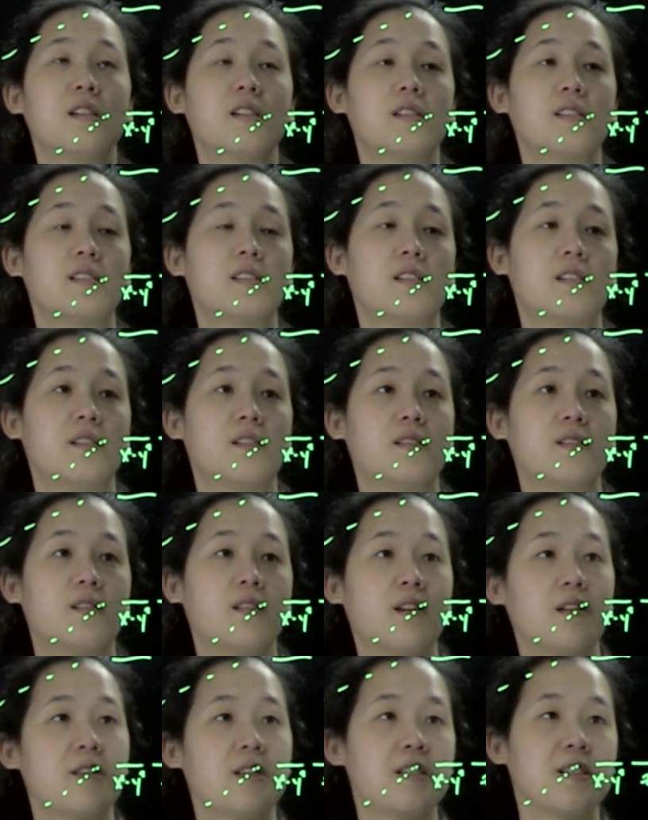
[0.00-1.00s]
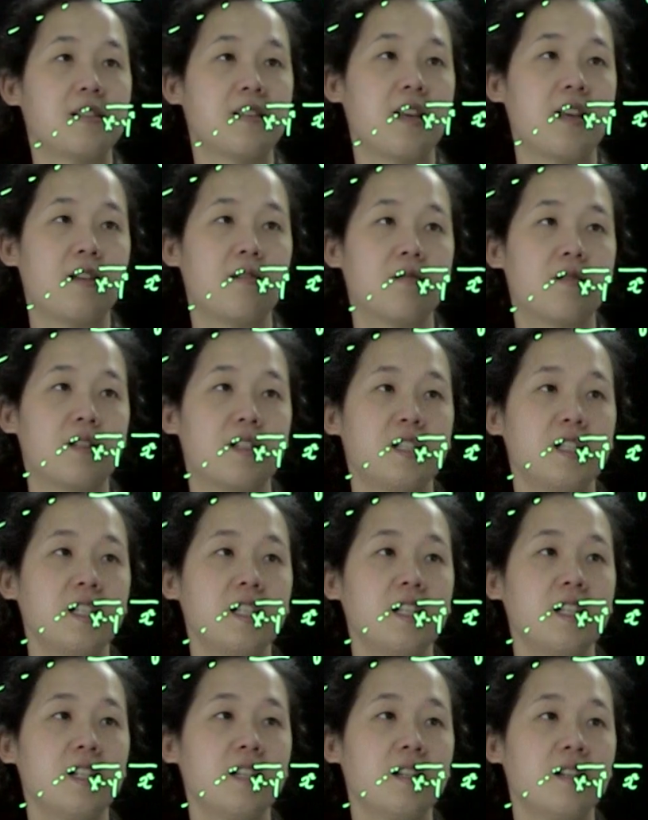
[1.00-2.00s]
So oh, this is
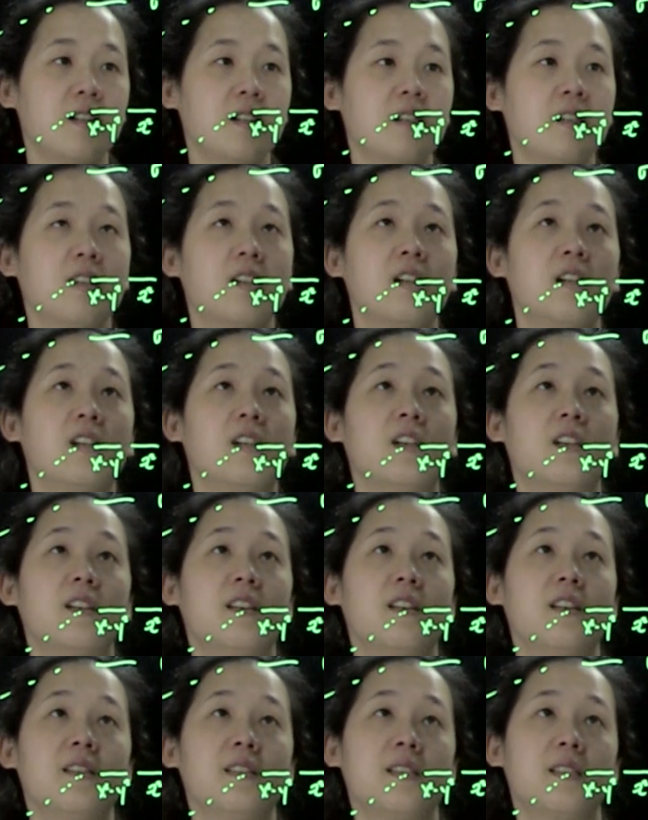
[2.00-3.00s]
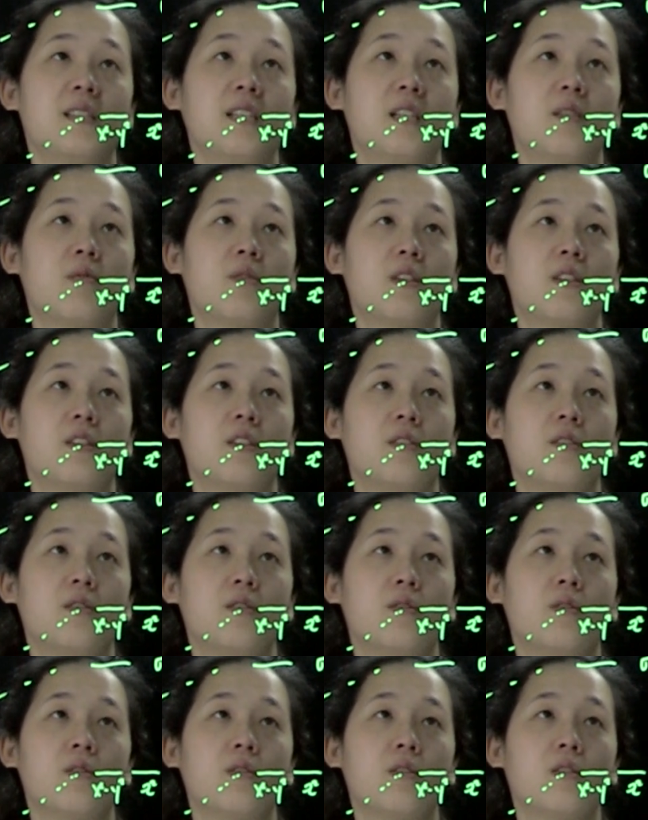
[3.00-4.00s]
A1G. This is
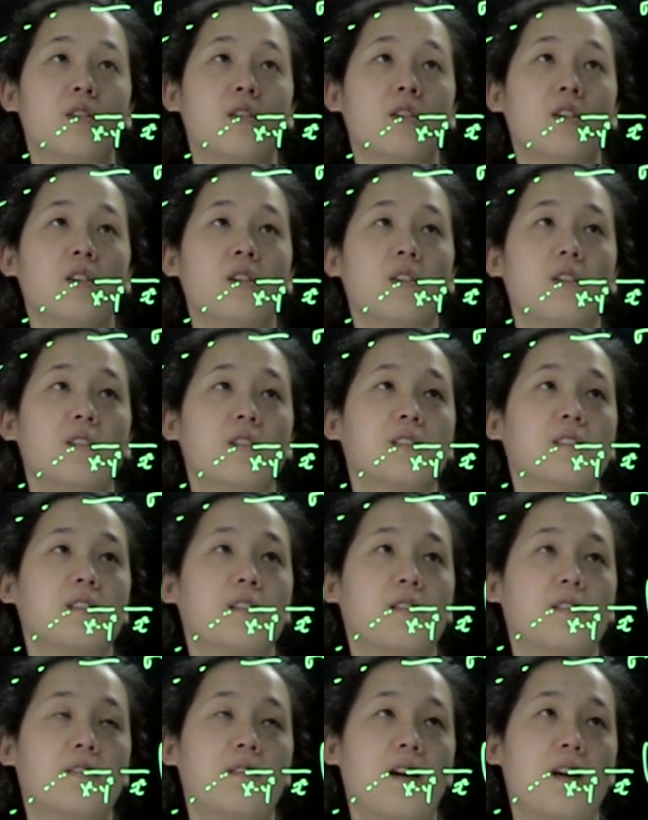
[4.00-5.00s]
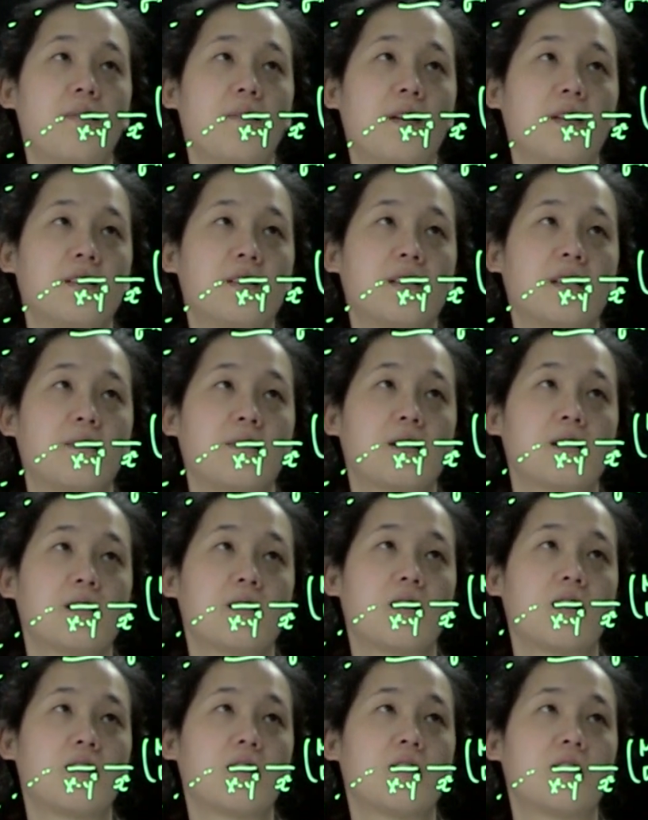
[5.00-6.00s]
T1U, also ML sigma
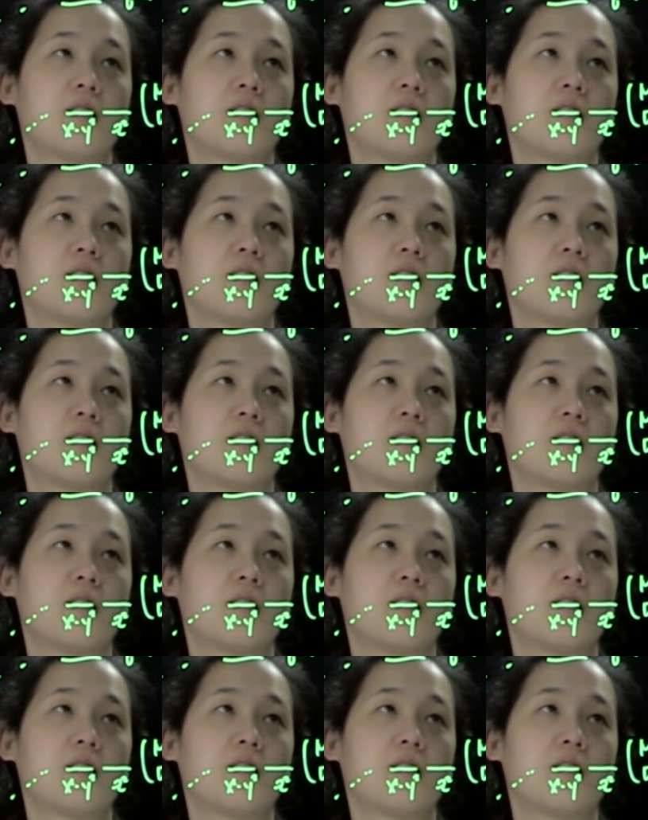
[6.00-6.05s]
star.